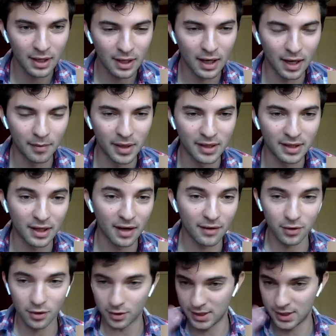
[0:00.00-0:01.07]
And the
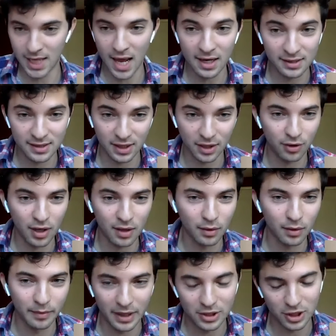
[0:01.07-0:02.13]
governor set his
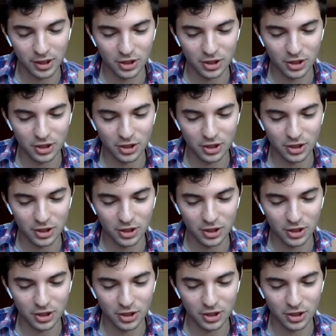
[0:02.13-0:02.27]
incredible budget